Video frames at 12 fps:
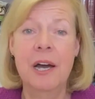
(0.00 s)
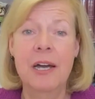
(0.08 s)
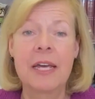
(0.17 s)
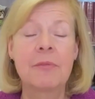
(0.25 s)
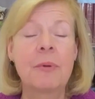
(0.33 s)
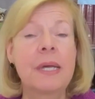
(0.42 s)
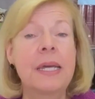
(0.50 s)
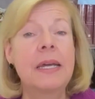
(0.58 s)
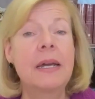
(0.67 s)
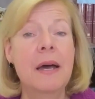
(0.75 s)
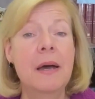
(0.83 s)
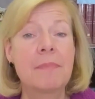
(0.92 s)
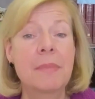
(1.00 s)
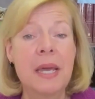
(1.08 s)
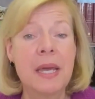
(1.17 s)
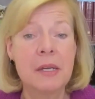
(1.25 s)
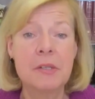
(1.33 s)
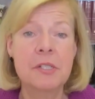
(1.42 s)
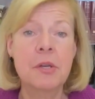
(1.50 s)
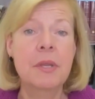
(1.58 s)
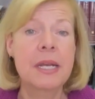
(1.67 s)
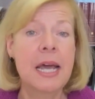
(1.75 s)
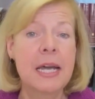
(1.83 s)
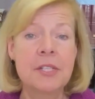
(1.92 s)
If we, um, so the
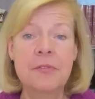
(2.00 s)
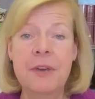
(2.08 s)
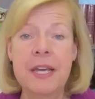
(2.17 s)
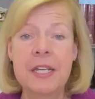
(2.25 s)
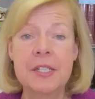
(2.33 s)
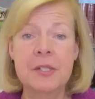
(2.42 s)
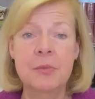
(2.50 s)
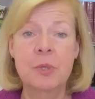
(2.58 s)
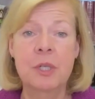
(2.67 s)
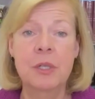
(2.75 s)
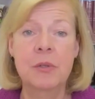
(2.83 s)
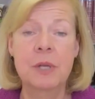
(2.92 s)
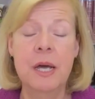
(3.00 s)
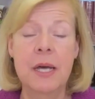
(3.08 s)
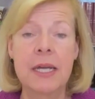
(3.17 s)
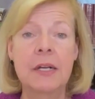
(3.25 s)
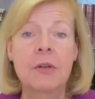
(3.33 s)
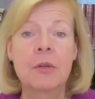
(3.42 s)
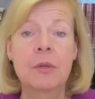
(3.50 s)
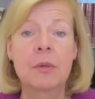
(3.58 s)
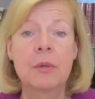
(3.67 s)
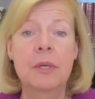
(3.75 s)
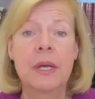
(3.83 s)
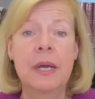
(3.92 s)
next phase will uh,
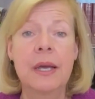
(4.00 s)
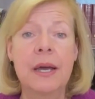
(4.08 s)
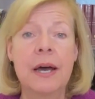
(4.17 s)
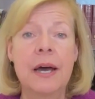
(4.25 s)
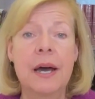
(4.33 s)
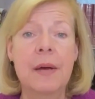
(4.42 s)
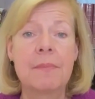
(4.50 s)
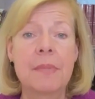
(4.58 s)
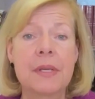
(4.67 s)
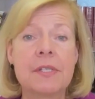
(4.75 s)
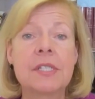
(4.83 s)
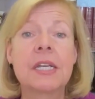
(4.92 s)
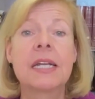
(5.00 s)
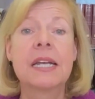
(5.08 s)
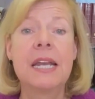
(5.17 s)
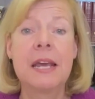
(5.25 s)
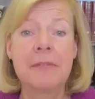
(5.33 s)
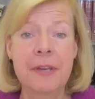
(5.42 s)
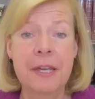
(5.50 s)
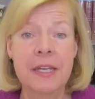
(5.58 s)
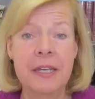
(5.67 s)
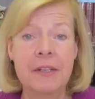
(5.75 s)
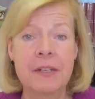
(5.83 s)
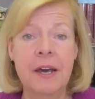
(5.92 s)
include um,
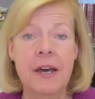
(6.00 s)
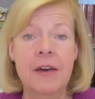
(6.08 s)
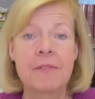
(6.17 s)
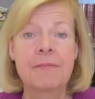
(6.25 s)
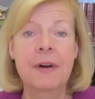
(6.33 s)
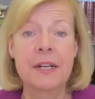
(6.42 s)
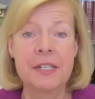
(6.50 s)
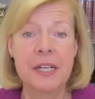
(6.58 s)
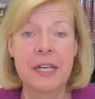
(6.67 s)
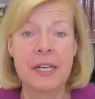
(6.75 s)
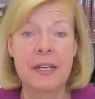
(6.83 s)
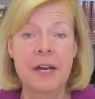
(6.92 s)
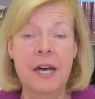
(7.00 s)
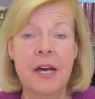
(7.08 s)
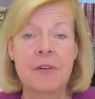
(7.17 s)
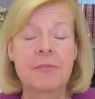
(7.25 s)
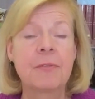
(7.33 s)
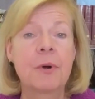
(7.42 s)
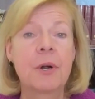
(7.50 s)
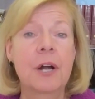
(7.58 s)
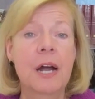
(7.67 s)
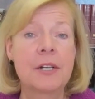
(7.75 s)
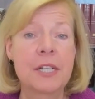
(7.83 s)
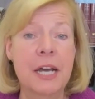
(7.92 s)
significant uh, funding uh, for
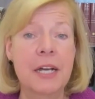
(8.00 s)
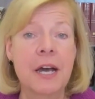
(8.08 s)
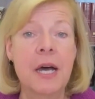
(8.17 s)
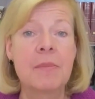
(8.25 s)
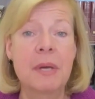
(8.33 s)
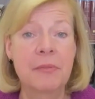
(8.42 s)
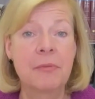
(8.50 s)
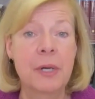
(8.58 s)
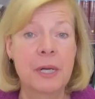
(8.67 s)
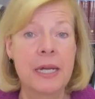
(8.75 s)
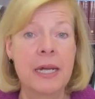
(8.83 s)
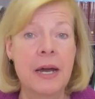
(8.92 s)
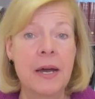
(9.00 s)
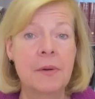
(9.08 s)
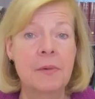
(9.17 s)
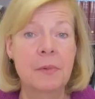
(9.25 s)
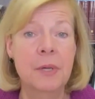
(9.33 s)
our tech hub if we, uh,